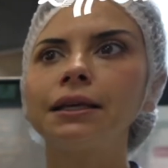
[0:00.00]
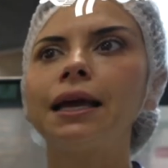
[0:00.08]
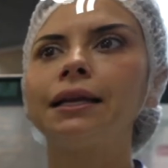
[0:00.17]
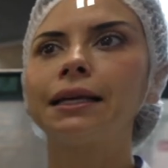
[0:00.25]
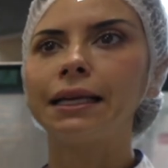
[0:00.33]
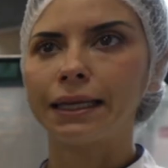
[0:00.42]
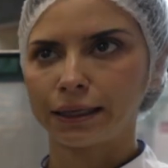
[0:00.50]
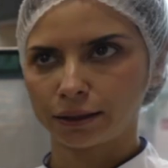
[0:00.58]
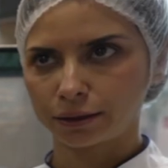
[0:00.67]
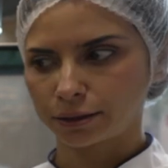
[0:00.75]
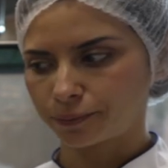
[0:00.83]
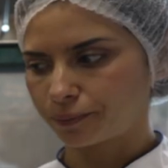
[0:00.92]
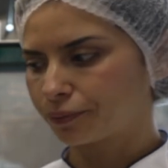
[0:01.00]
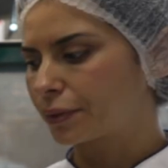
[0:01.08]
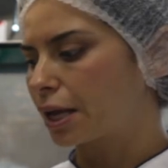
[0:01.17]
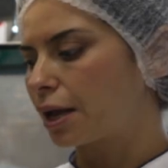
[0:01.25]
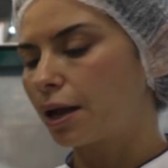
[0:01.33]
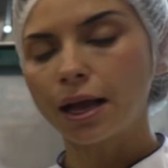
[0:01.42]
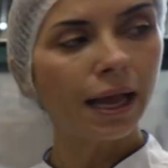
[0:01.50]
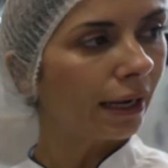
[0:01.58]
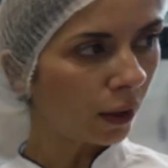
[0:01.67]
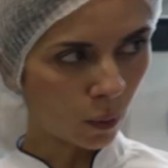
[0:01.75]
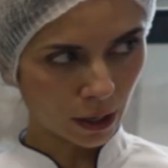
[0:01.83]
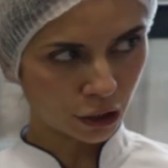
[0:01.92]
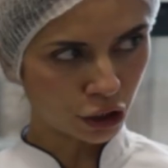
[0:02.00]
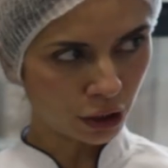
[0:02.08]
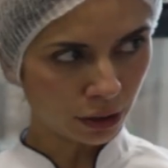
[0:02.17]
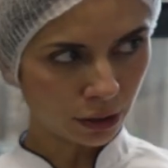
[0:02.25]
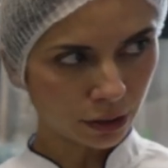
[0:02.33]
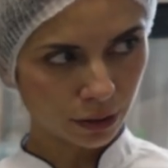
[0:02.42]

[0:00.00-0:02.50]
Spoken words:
and clean it. Any question?